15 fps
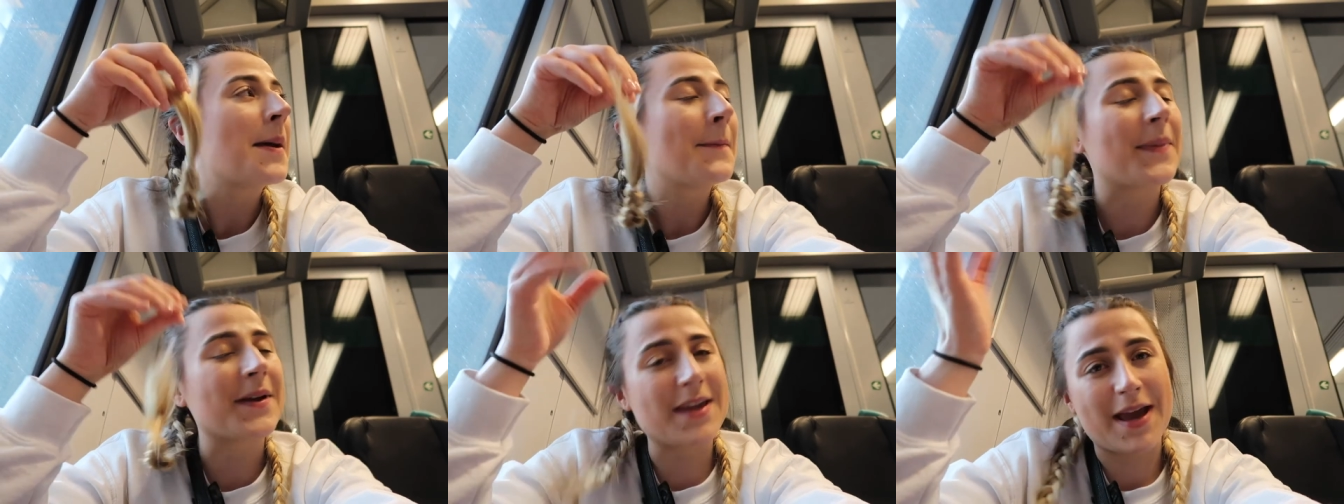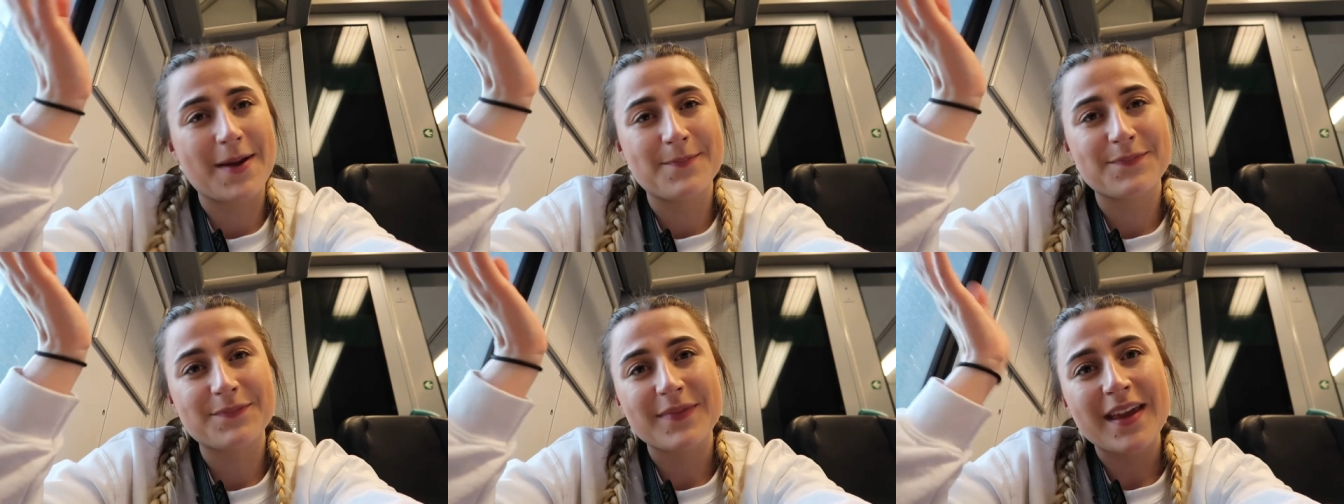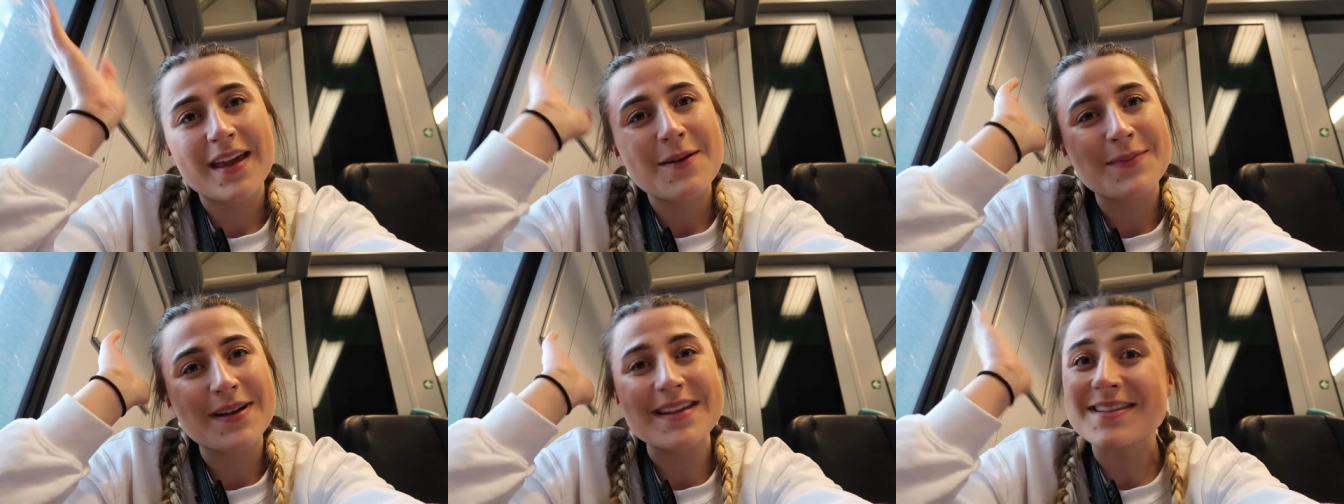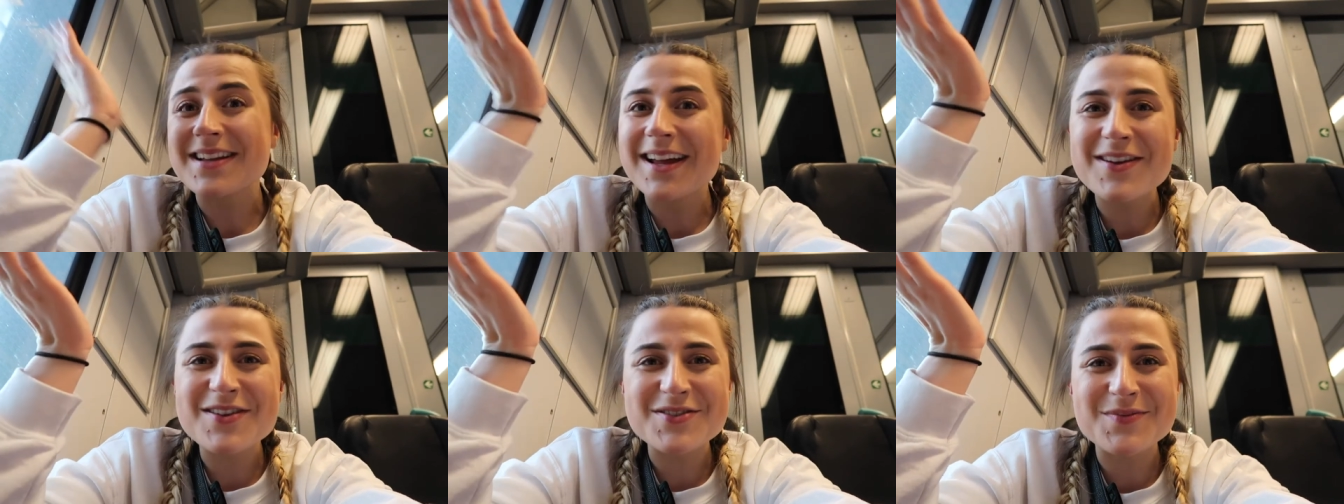But yeah, please
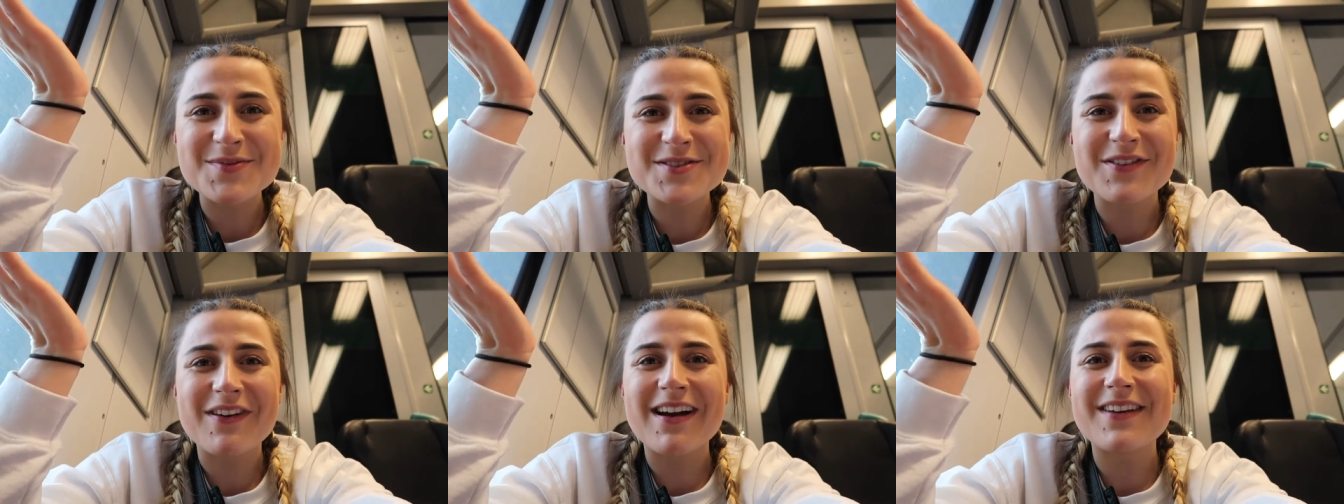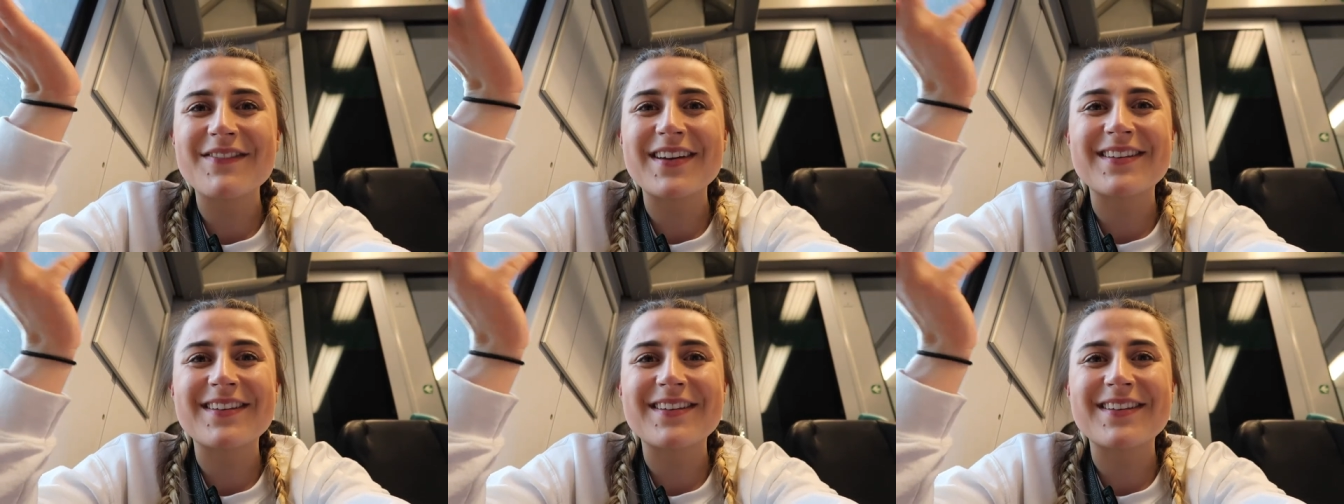like, subscribe.